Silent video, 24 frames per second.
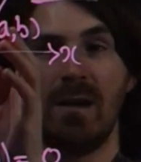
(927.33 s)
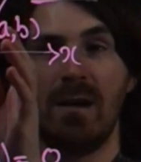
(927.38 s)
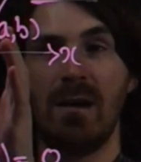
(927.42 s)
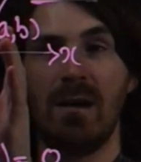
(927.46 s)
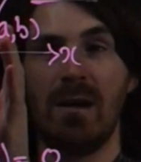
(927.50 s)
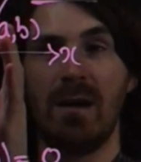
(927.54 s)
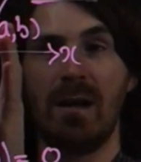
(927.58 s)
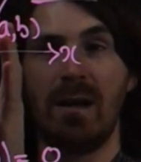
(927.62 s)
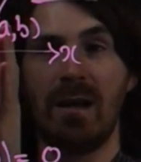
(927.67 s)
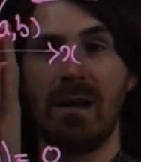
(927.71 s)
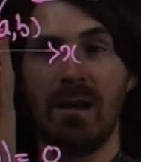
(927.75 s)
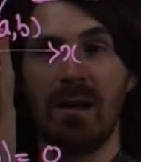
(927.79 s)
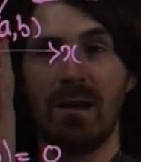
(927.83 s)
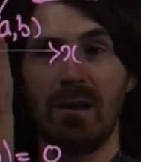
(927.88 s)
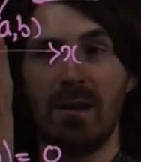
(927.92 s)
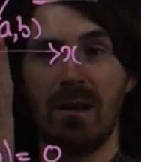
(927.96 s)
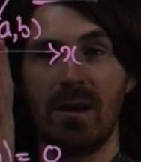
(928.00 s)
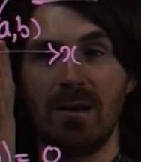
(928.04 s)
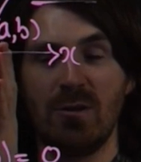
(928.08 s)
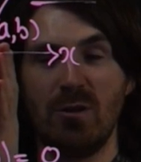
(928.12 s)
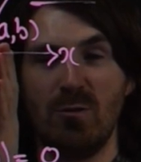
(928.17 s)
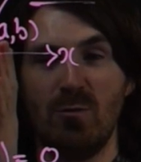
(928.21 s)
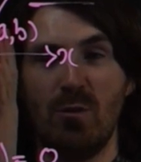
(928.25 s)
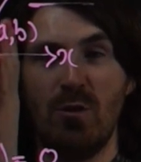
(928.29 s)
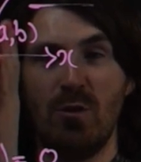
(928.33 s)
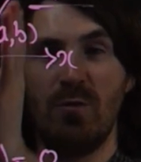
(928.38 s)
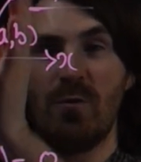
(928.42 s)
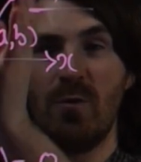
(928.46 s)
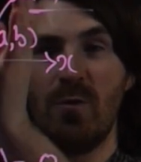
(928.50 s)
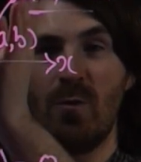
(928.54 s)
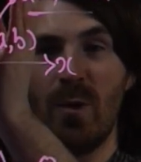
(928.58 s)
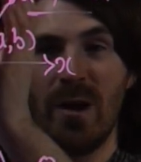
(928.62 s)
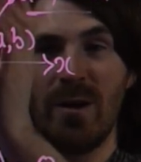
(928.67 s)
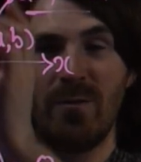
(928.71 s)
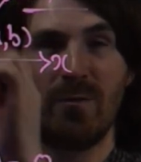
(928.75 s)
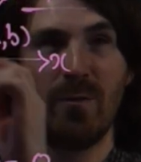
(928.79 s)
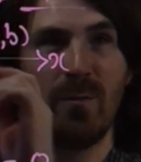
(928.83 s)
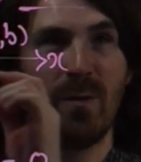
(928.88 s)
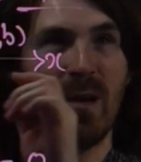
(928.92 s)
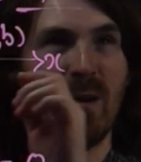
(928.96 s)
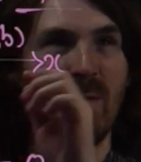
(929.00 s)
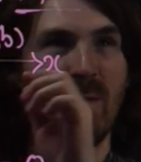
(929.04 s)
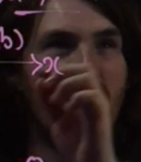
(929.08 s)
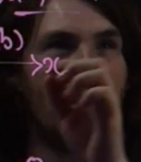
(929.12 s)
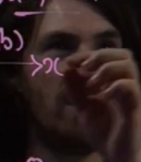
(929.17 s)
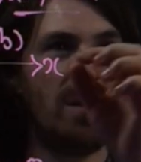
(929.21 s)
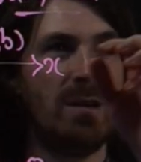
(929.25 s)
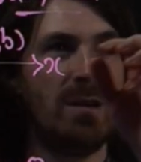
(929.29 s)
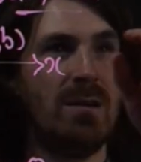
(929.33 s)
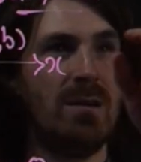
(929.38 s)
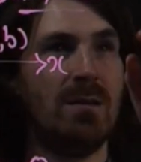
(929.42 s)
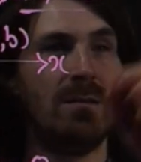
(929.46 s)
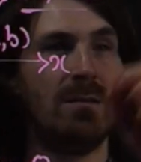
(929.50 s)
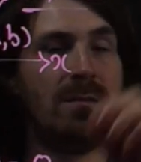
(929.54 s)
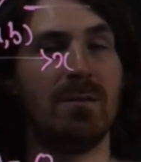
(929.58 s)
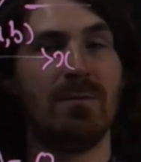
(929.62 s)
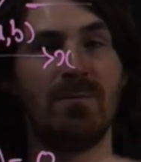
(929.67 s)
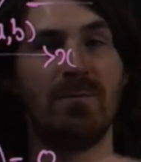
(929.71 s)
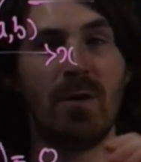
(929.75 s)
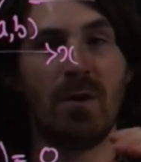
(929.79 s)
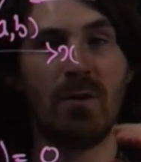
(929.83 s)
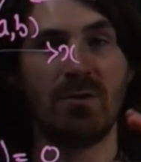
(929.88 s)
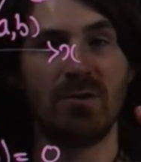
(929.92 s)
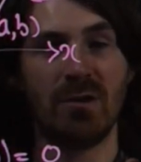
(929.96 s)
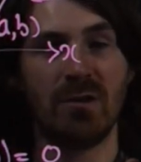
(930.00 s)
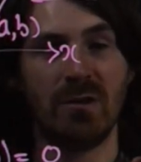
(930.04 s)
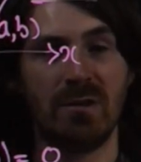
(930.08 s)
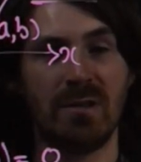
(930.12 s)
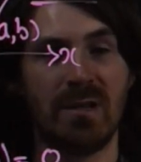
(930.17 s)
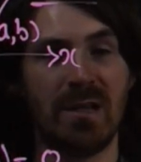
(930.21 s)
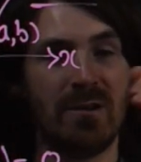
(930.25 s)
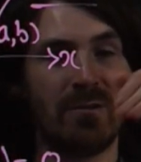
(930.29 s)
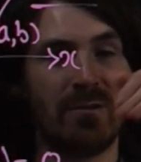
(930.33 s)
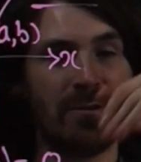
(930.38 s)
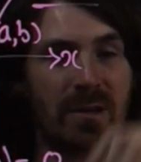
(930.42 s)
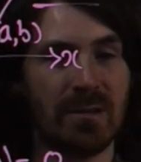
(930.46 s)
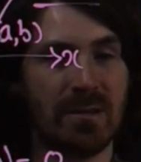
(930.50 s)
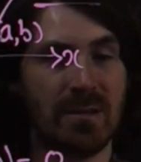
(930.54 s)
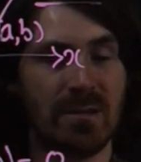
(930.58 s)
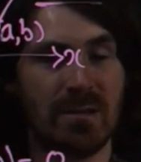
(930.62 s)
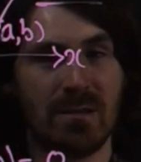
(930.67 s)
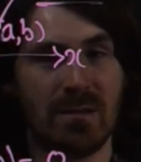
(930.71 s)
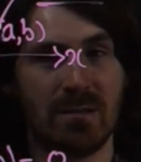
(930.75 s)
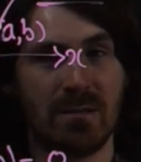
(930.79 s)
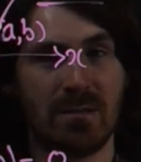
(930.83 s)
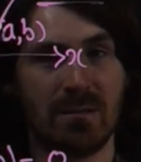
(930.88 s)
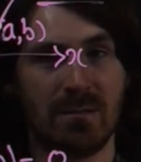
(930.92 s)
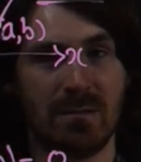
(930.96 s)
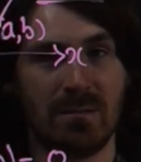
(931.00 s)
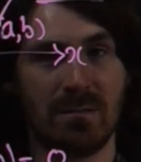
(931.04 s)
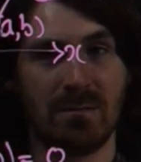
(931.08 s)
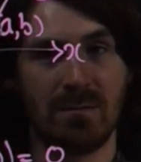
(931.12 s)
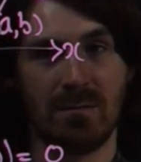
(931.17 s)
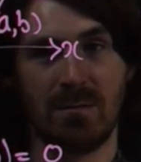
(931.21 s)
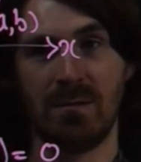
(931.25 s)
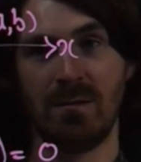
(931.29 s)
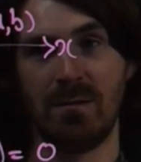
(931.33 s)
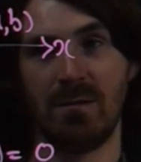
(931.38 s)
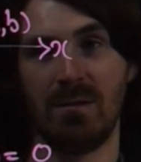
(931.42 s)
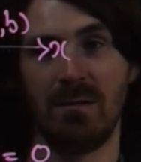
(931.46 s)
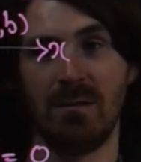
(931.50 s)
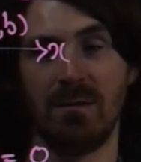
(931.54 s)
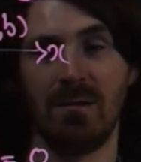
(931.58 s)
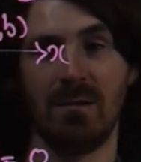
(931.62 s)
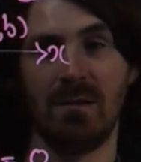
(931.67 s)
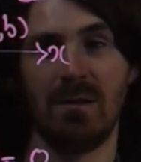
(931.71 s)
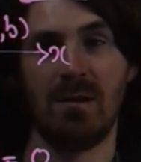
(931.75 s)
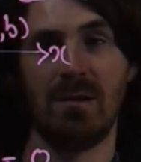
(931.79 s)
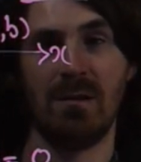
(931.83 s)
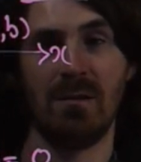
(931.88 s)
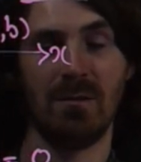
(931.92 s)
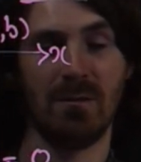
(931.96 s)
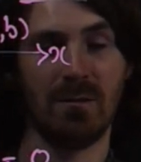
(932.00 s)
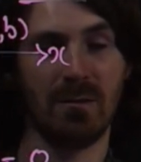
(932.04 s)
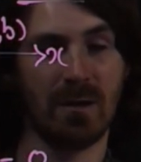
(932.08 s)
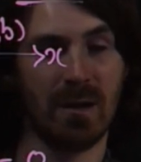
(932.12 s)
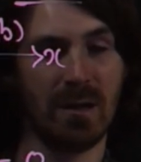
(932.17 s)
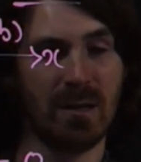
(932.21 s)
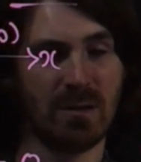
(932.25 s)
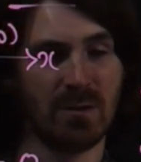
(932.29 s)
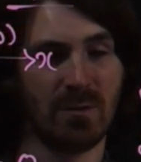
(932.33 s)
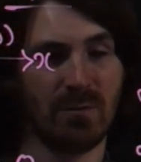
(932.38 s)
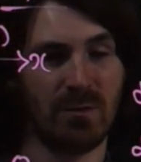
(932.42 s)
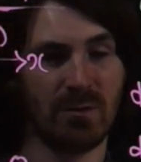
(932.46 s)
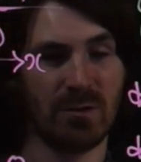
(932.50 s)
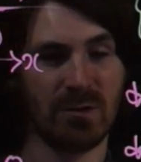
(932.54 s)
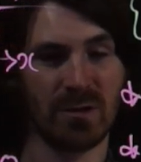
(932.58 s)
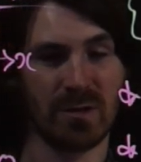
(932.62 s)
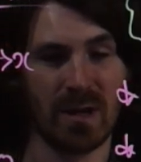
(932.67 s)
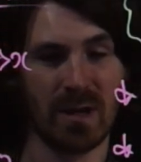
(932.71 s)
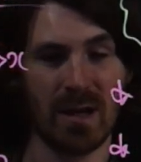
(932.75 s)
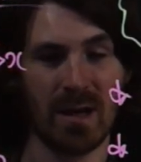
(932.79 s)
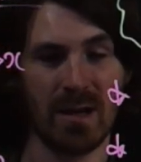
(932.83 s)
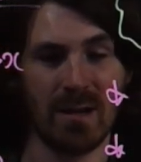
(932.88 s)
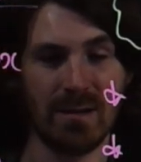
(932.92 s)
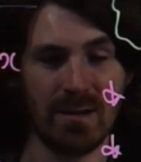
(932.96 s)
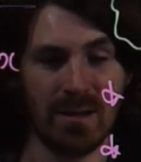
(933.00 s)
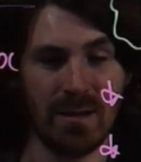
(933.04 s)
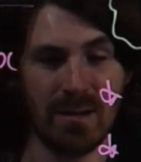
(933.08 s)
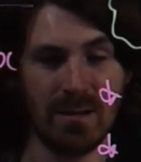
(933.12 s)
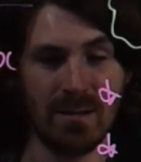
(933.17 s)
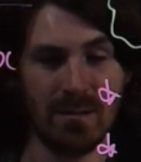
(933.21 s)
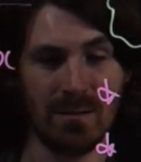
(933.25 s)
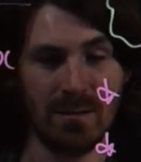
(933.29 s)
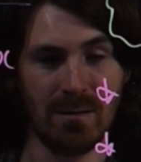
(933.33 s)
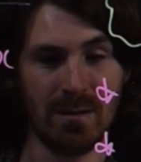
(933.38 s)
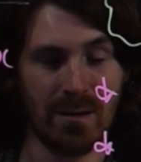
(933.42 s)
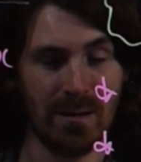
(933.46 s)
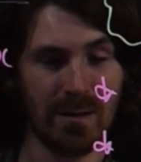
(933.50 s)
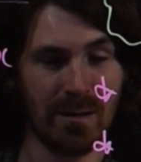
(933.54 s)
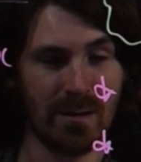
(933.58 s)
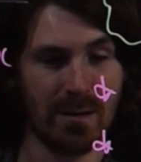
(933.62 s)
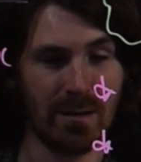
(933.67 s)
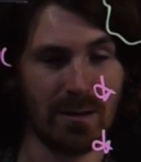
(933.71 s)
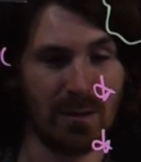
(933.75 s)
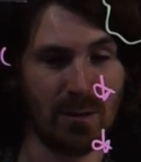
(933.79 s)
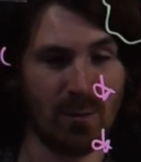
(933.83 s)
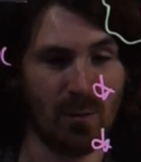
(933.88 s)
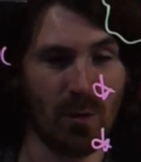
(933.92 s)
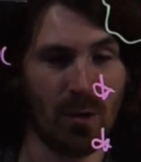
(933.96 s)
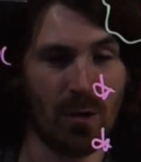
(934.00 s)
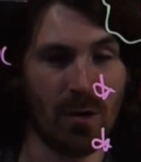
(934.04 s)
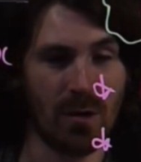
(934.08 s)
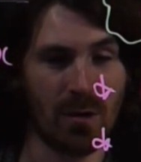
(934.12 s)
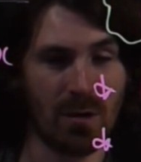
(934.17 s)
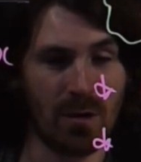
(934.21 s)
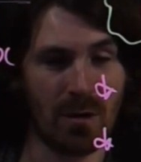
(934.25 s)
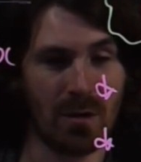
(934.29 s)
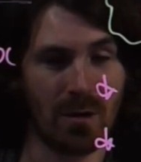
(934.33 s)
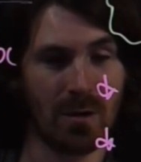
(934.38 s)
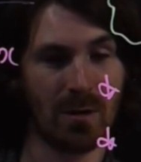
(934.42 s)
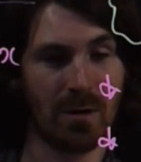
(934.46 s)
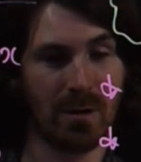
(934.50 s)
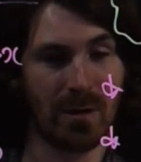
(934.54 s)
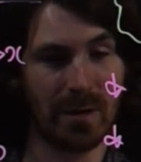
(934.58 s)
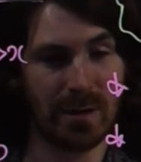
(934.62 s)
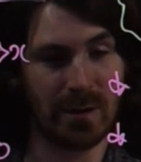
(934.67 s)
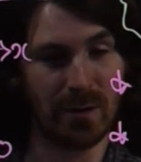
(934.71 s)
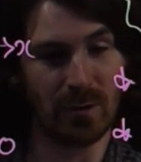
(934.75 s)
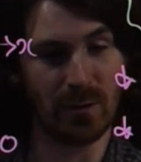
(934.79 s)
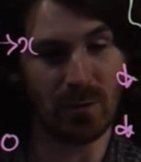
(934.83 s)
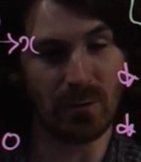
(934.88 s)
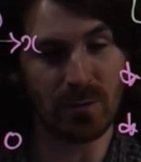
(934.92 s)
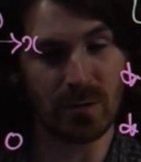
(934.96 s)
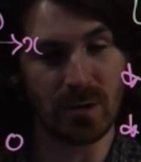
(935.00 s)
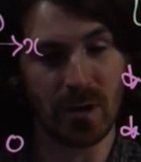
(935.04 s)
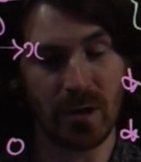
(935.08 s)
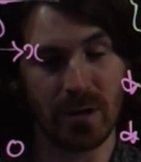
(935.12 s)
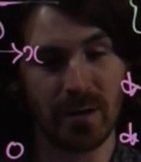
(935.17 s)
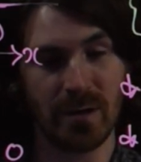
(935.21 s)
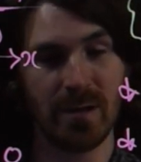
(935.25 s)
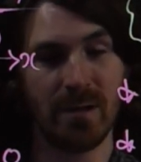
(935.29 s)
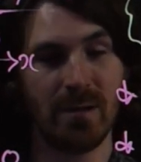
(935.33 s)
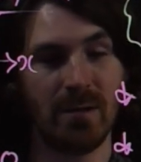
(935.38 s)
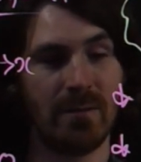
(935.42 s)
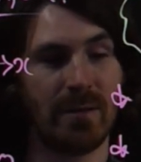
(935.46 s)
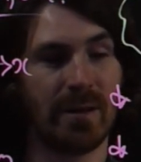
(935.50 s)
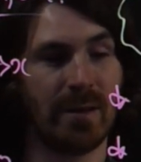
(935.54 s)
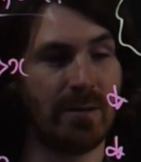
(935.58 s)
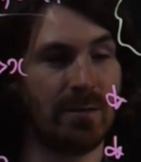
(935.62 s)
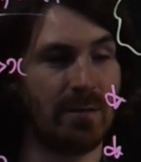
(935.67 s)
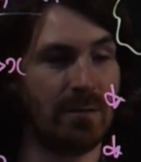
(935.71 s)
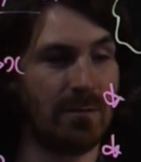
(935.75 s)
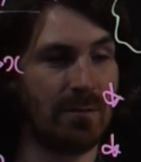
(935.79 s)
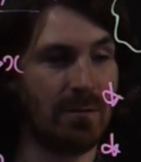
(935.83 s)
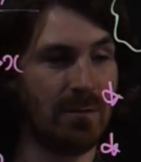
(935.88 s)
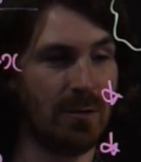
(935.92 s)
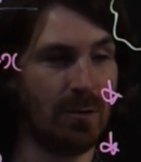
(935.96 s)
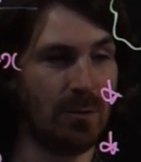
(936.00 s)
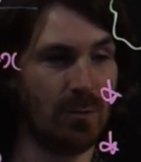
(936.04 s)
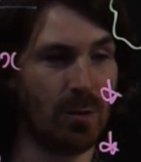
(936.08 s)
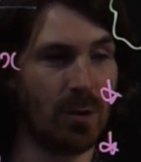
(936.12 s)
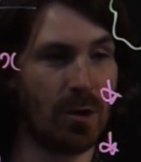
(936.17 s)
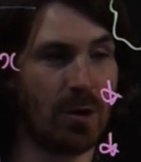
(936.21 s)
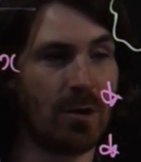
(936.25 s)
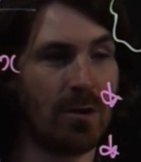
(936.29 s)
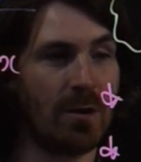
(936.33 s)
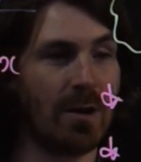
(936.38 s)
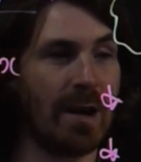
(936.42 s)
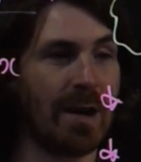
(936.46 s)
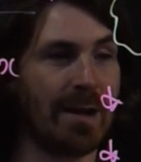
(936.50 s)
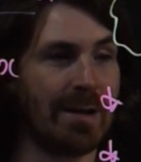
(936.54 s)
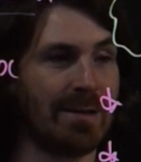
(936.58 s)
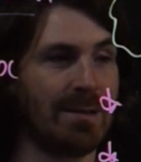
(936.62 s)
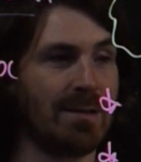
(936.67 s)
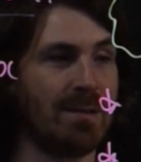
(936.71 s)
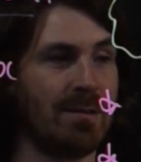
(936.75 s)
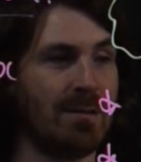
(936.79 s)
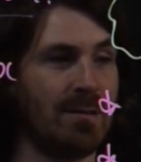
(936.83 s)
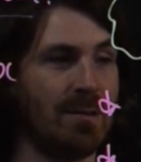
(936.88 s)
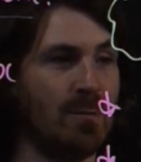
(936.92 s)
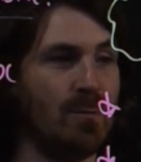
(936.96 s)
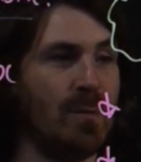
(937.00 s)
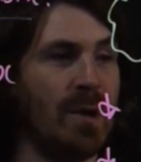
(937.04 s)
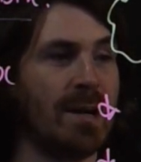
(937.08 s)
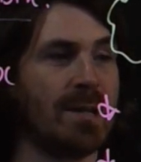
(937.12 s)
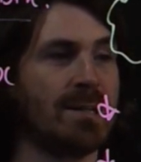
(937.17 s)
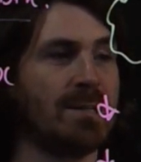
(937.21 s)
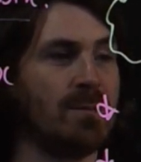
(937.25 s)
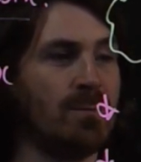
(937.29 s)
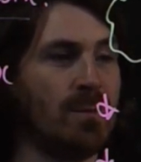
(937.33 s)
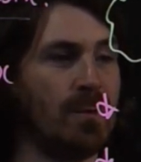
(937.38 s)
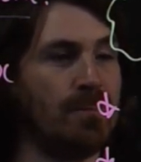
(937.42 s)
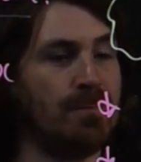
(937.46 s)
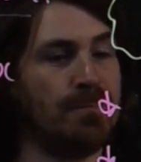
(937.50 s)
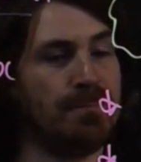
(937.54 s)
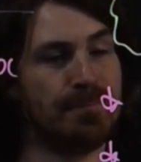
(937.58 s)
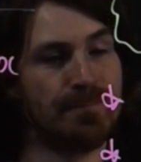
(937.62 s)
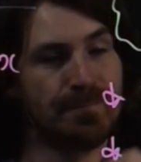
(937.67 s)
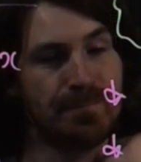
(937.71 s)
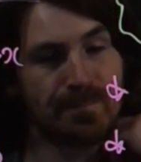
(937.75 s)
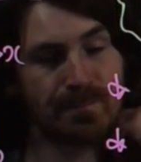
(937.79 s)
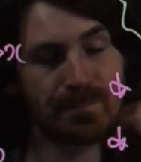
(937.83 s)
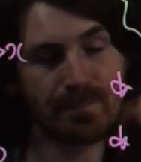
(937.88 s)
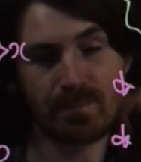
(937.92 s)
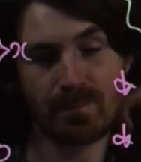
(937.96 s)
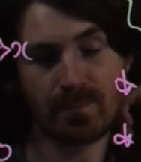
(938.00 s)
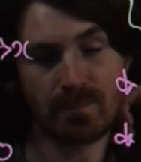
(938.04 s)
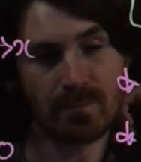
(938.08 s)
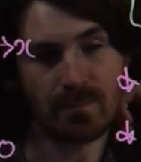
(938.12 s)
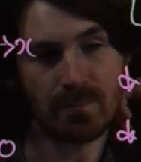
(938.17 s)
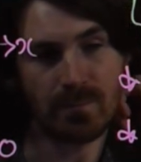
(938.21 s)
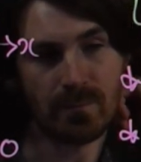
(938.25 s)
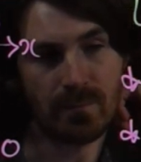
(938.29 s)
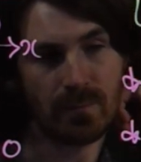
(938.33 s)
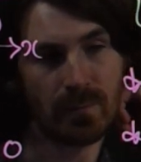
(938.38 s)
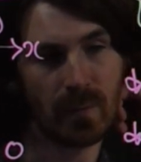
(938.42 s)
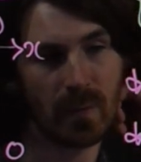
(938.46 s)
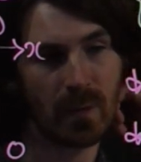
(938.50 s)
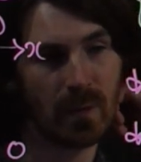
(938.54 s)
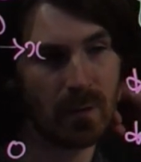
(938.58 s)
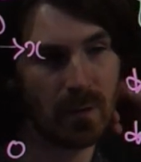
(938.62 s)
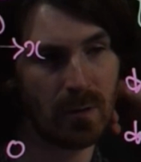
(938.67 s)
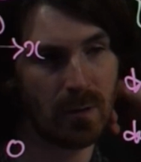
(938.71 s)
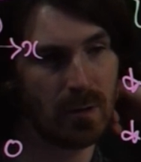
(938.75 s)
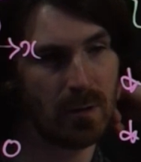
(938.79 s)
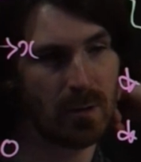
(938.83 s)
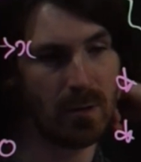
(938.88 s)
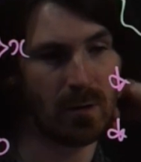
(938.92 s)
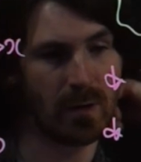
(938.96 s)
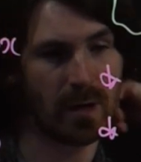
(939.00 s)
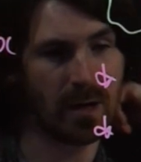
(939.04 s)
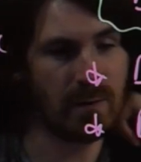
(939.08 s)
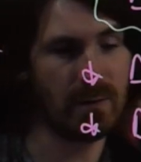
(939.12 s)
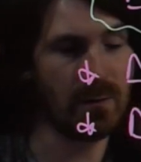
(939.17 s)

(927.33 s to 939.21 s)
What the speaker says: and as you move away from AB, the function decreases. Okay, so if you're standing and you walk and you go downhill, then you were at the maximum. Okay, and